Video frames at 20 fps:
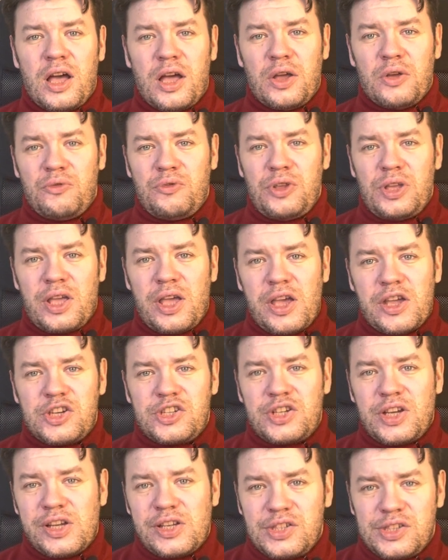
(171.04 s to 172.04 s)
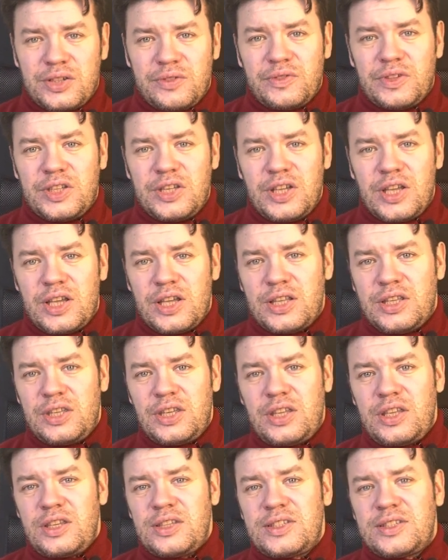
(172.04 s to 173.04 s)
we exchange our
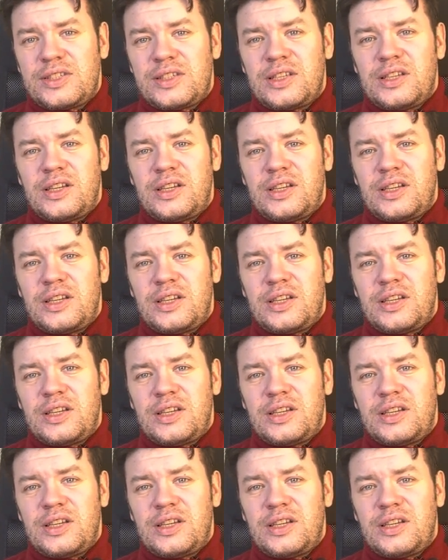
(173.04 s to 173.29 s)
DIDs